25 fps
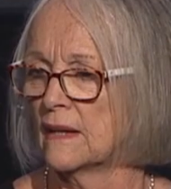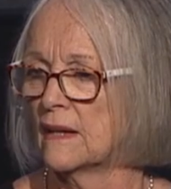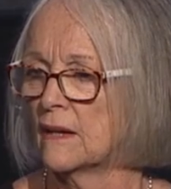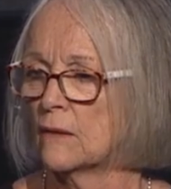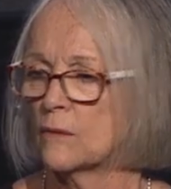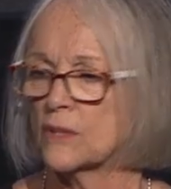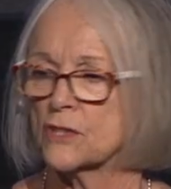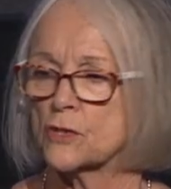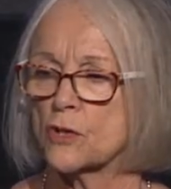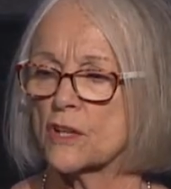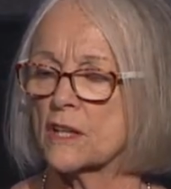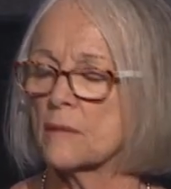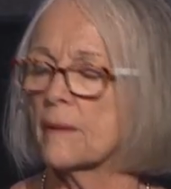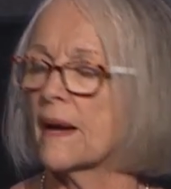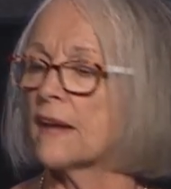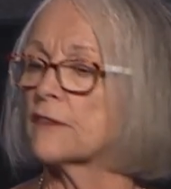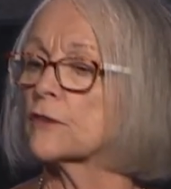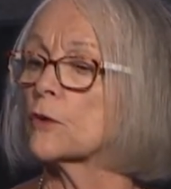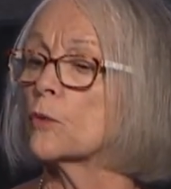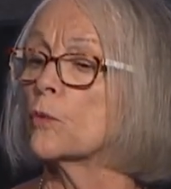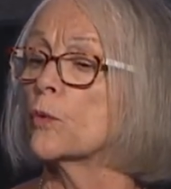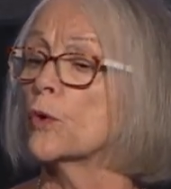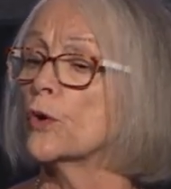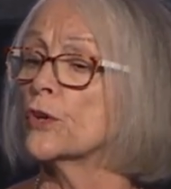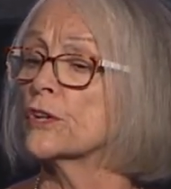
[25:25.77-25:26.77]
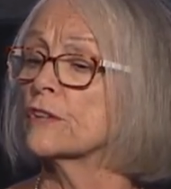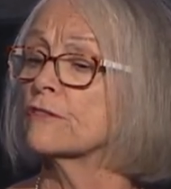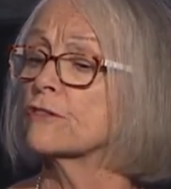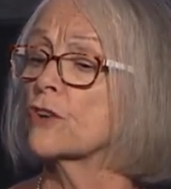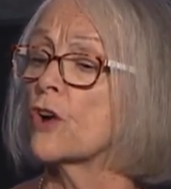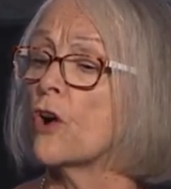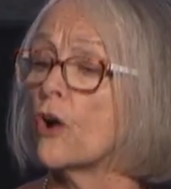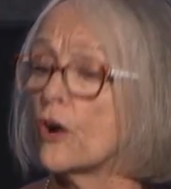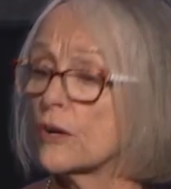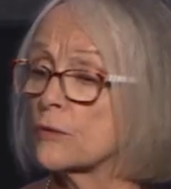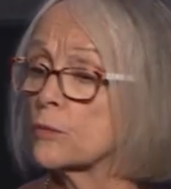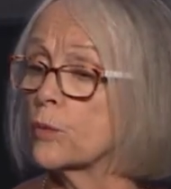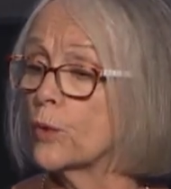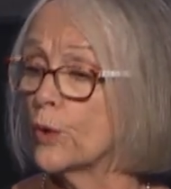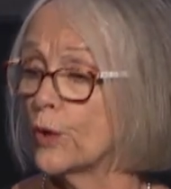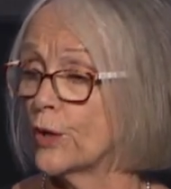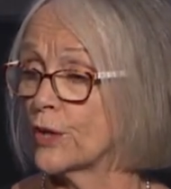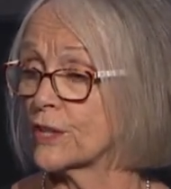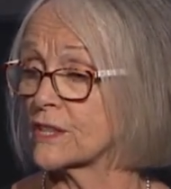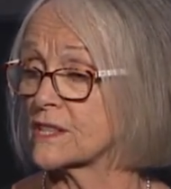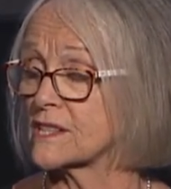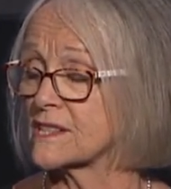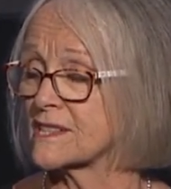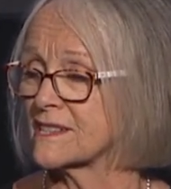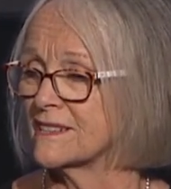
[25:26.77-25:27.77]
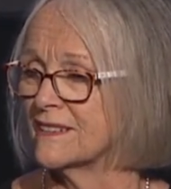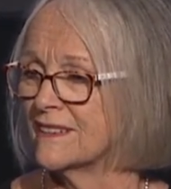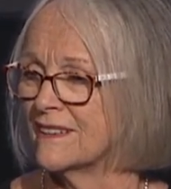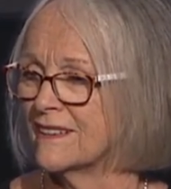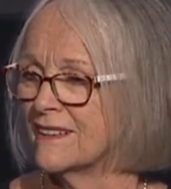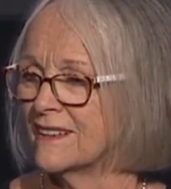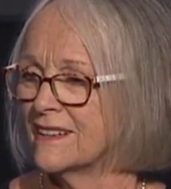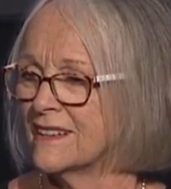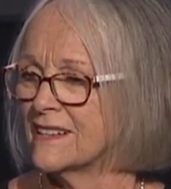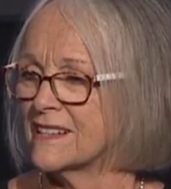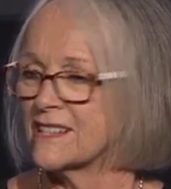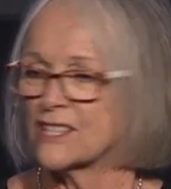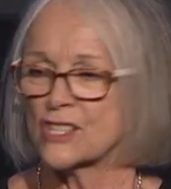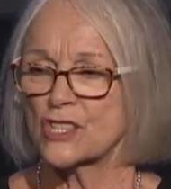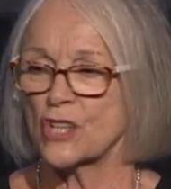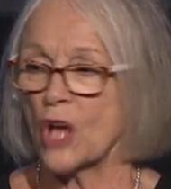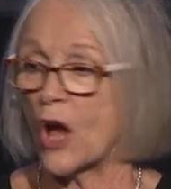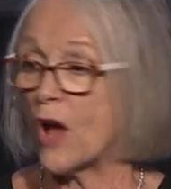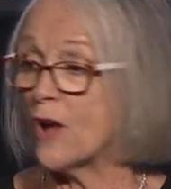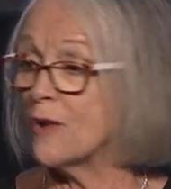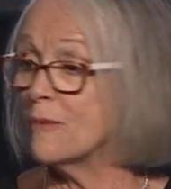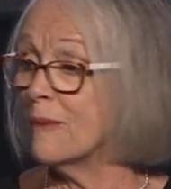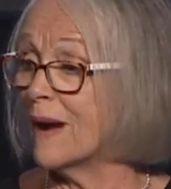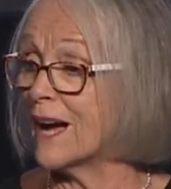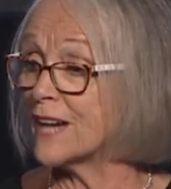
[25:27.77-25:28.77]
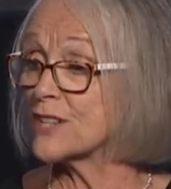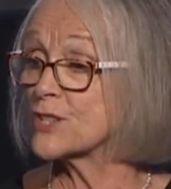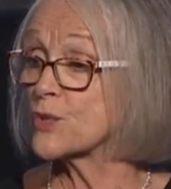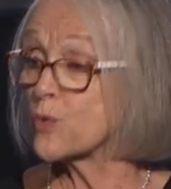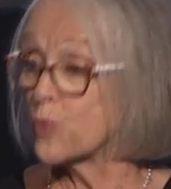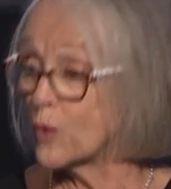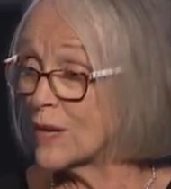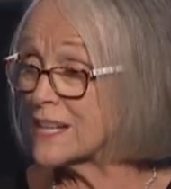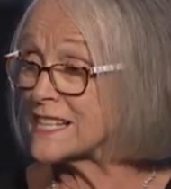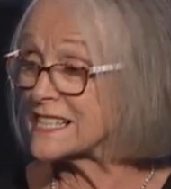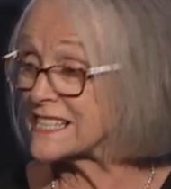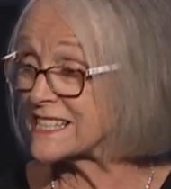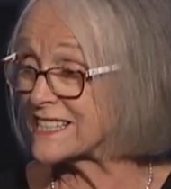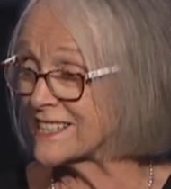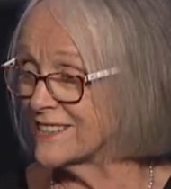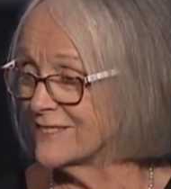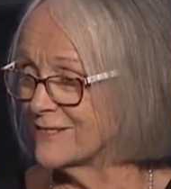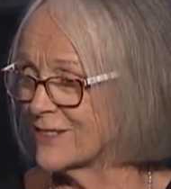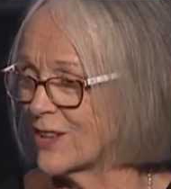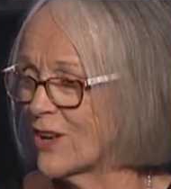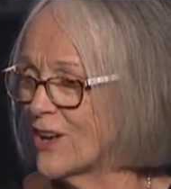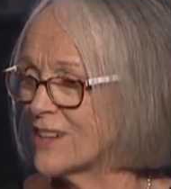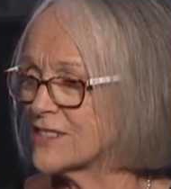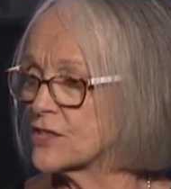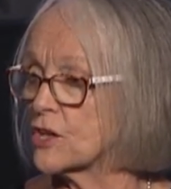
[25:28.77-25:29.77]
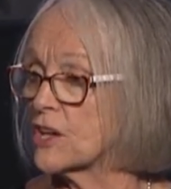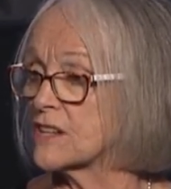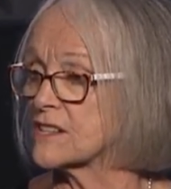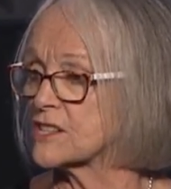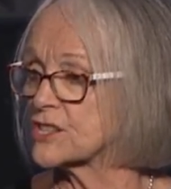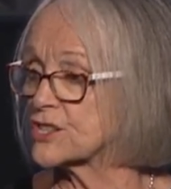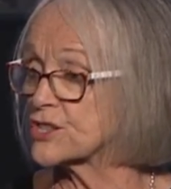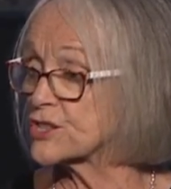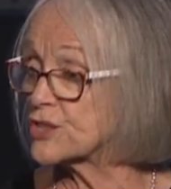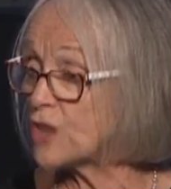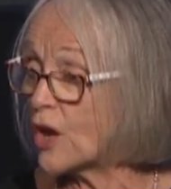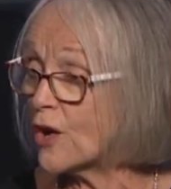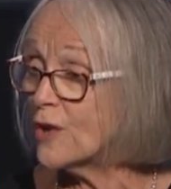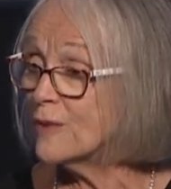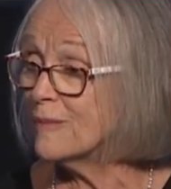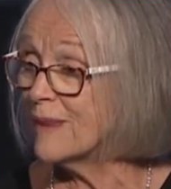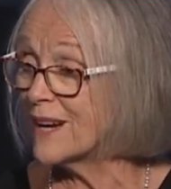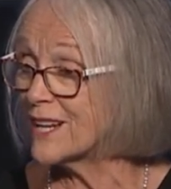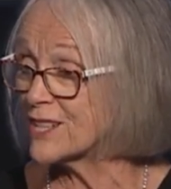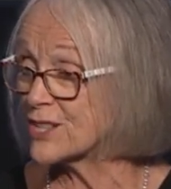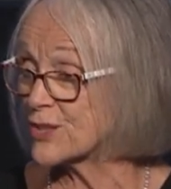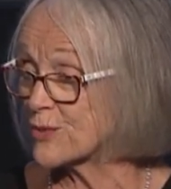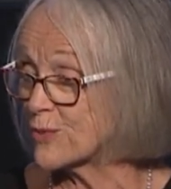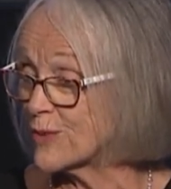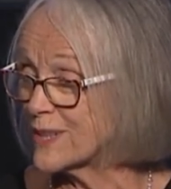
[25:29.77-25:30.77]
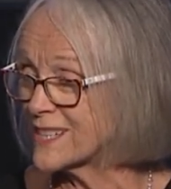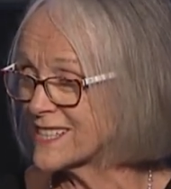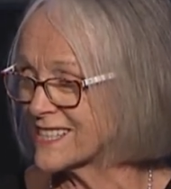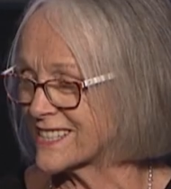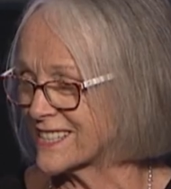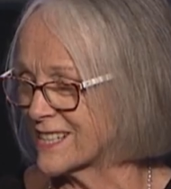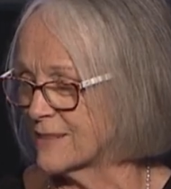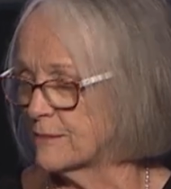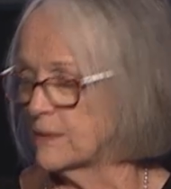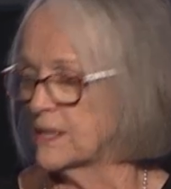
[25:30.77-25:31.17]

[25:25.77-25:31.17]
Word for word: We're talking about the word of God works. So much wisdom. God's got so much wisdom.